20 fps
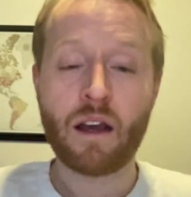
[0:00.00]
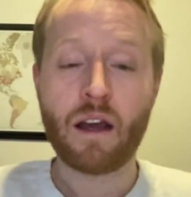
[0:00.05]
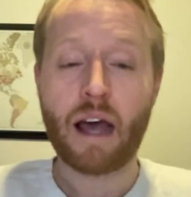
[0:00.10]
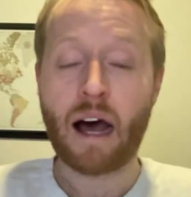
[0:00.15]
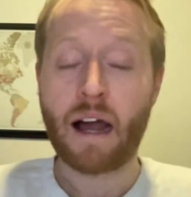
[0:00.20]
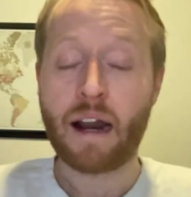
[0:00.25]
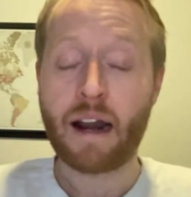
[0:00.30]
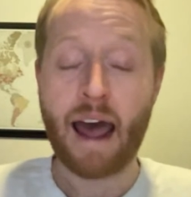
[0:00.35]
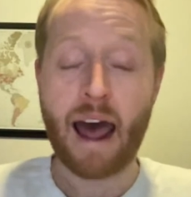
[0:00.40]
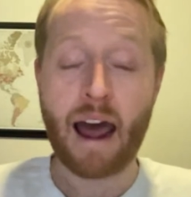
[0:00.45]

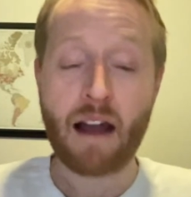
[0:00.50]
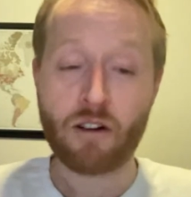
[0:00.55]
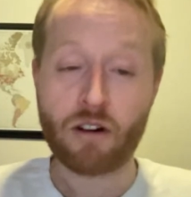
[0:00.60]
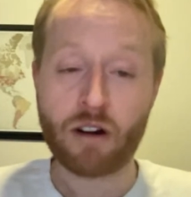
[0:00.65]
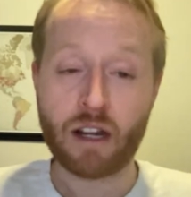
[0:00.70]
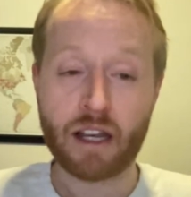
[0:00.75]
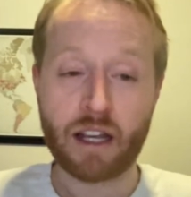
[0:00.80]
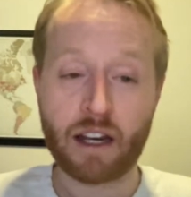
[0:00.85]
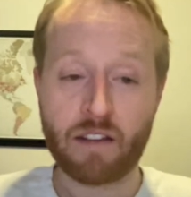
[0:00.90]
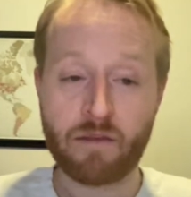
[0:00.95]
on
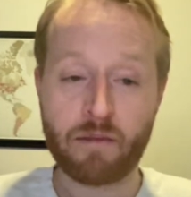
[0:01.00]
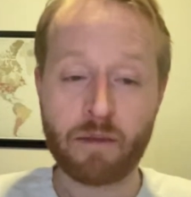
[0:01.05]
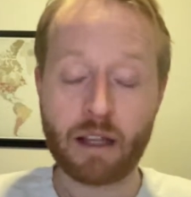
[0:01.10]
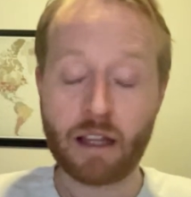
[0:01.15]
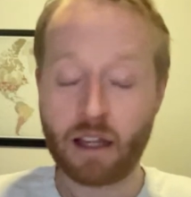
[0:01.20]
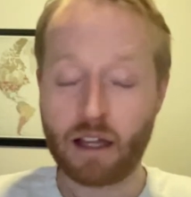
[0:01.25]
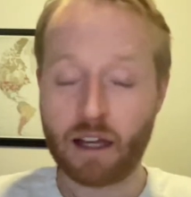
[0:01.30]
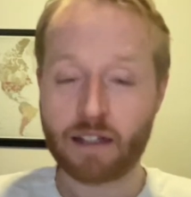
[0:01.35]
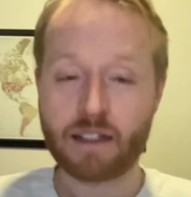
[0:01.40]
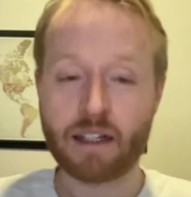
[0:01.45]
aggregate, if
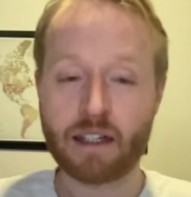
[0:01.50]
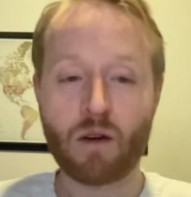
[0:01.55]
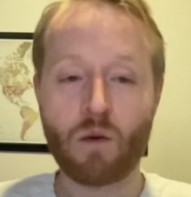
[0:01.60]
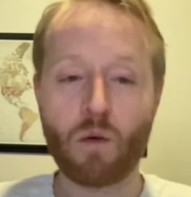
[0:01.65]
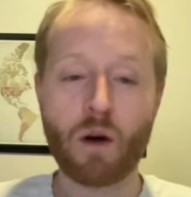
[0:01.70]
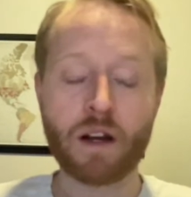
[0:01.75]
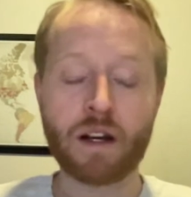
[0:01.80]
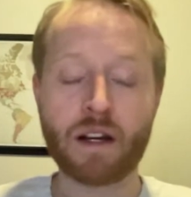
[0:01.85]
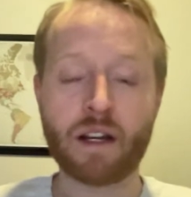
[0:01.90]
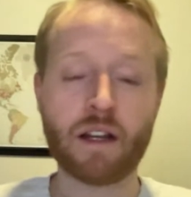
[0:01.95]
Milan take a
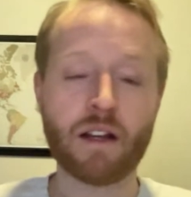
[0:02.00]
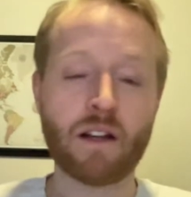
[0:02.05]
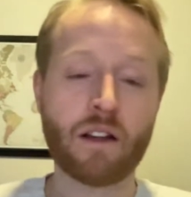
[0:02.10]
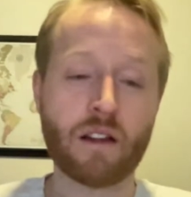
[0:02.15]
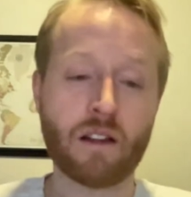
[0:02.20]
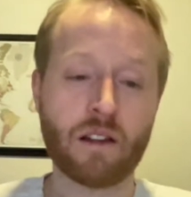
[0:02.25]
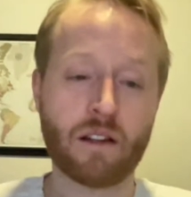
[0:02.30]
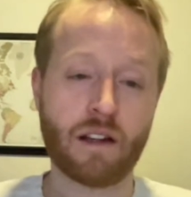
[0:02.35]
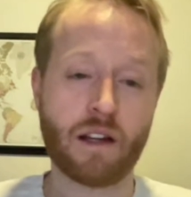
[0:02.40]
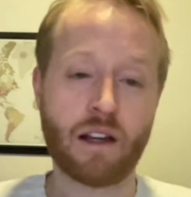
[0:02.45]

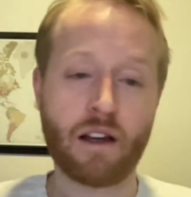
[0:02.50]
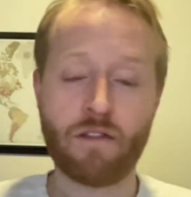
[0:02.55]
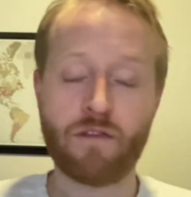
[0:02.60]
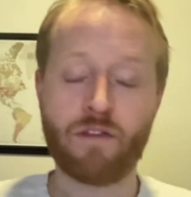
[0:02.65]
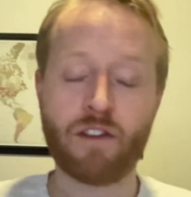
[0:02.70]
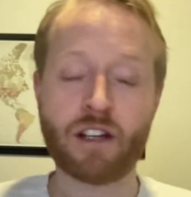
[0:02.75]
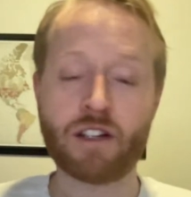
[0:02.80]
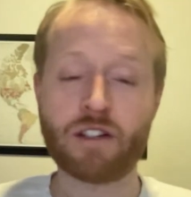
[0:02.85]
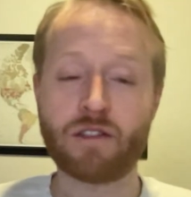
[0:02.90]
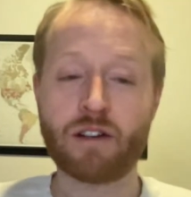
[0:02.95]
1-0
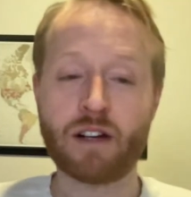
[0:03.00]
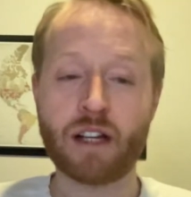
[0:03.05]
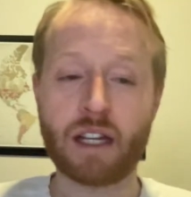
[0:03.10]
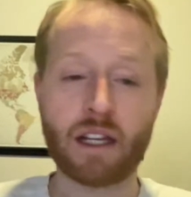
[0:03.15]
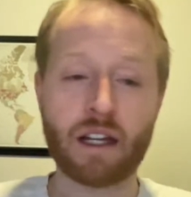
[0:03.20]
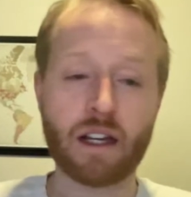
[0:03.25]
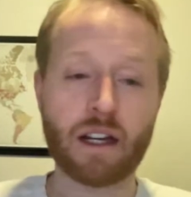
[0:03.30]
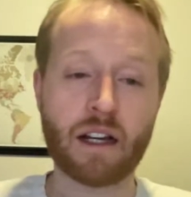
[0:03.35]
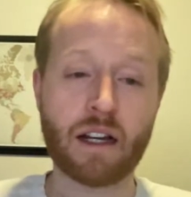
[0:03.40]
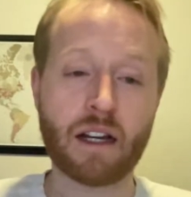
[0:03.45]

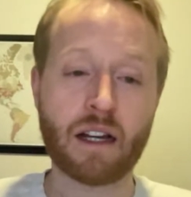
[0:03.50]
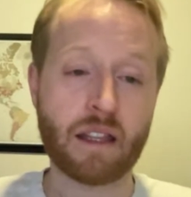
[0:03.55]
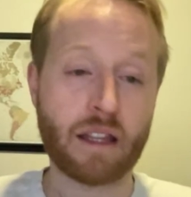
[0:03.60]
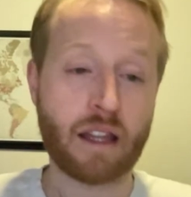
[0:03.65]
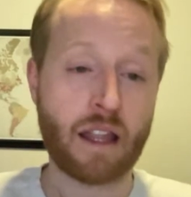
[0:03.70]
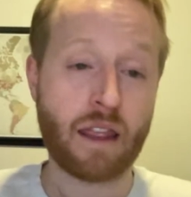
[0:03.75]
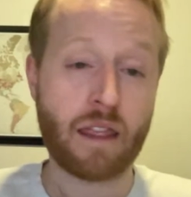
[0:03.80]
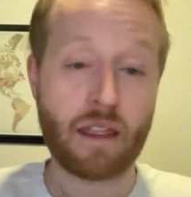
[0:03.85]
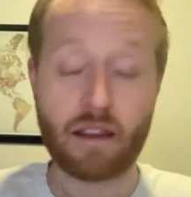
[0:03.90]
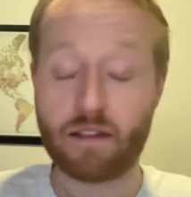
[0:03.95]
victory,
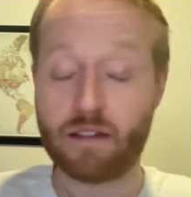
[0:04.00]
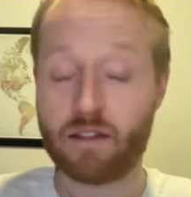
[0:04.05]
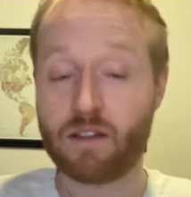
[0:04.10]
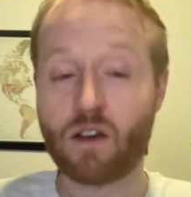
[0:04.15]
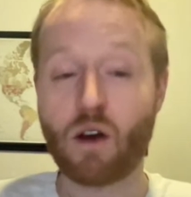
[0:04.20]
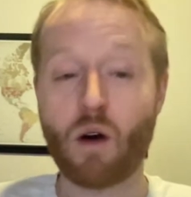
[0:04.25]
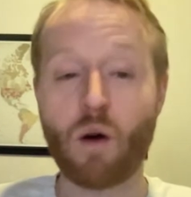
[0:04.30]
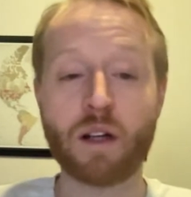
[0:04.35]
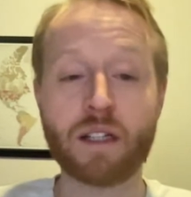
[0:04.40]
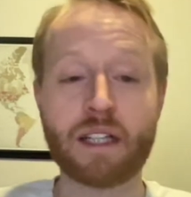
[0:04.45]
then this is
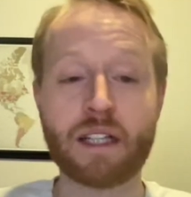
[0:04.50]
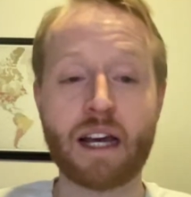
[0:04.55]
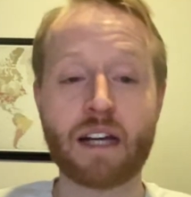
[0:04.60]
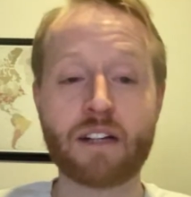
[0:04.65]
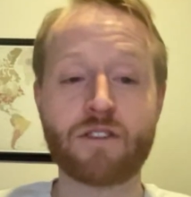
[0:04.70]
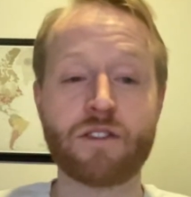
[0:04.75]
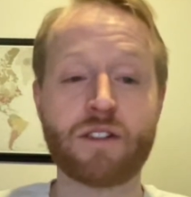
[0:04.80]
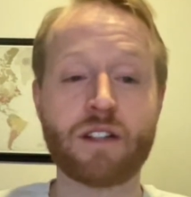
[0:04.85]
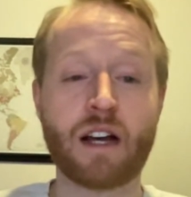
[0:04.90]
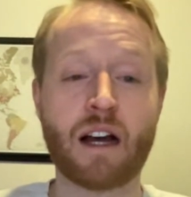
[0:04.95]
going to
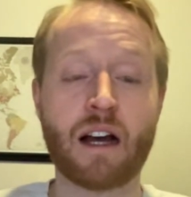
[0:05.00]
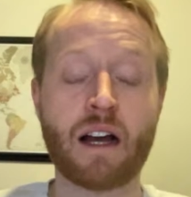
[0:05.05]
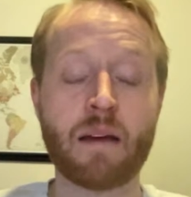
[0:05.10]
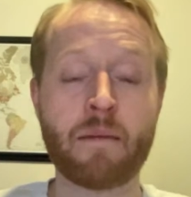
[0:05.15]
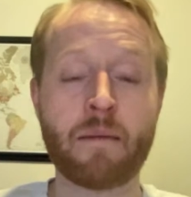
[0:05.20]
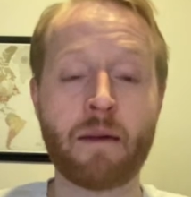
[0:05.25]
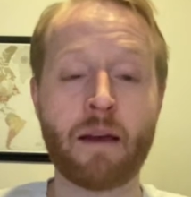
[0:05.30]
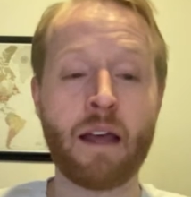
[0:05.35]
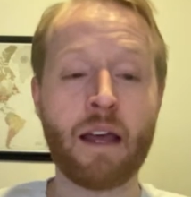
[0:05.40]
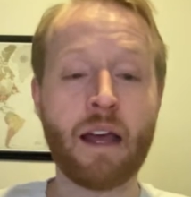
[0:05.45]
extra
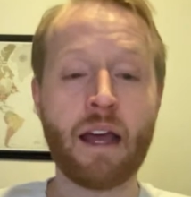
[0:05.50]
time.